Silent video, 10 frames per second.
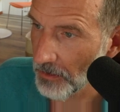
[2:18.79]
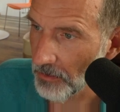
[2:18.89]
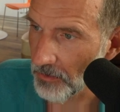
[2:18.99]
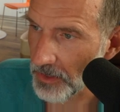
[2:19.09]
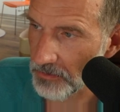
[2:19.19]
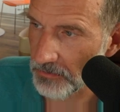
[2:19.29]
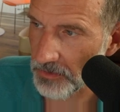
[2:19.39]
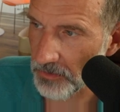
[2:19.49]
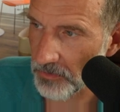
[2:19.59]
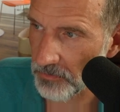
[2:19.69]
Right,
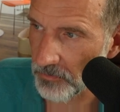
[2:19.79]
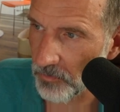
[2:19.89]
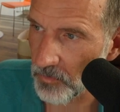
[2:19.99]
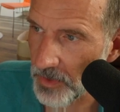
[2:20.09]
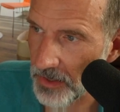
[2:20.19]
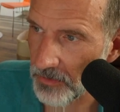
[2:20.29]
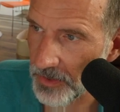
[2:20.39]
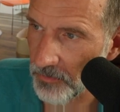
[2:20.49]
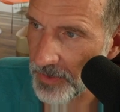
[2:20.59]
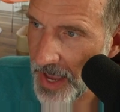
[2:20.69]
so now
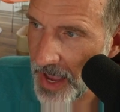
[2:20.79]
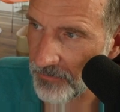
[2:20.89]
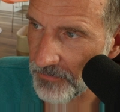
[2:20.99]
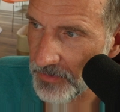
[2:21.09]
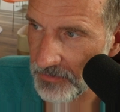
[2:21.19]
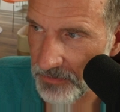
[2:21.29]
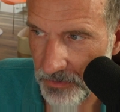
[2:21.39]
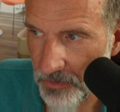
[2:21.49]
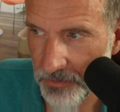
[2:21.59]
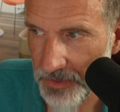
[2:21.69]
that we have, this is
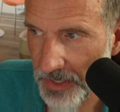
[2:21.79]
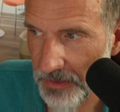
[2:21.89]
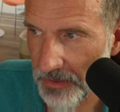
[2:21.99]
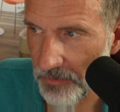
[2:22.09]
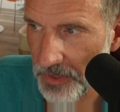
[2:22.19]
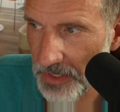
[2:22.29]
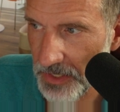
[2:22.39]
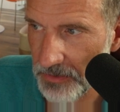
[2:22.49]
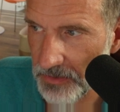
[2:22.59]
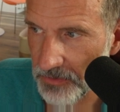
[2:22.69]
all the data that we
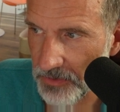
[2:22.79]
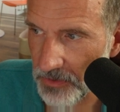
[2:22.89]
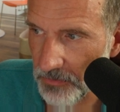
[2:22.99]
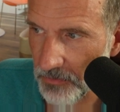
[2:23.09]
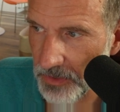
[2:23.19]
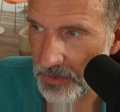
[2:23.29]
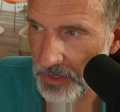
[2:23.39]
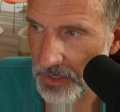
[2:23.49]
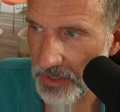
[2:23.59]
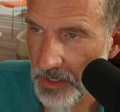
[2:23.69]
need to start with
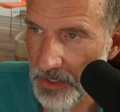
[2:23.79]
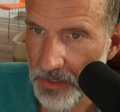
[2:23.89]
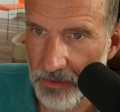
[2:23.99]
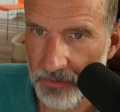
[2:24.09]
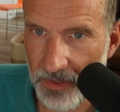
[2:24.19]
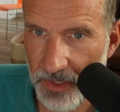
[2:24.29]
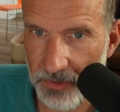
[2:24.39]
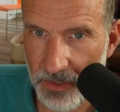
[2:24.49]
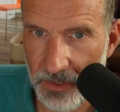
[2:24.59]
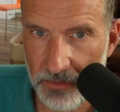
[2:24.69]
the
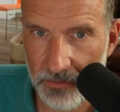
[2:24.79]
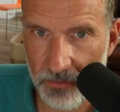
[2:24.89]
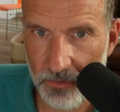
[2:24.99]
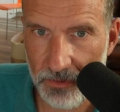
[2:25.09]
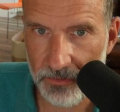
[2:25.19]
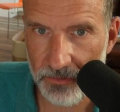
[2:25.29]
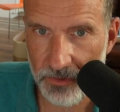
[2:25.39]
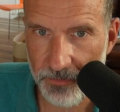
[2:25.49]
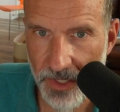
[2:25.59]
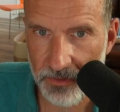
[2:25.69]
sampling. So we'll
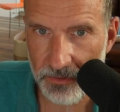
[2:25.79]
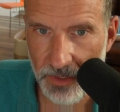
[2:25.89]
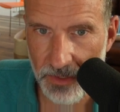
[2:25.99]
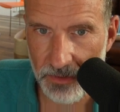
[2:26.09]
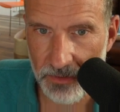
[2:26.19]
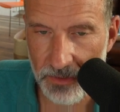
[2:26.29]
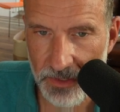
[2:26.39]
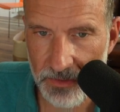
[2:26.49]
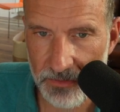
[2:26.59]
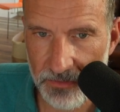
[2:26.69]
zoom out and look
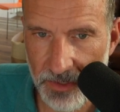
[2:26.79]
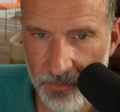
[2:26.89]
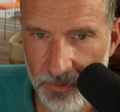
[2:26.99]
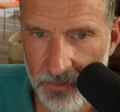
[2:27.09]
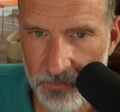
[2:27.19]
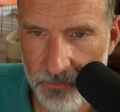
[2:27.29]
at the sample.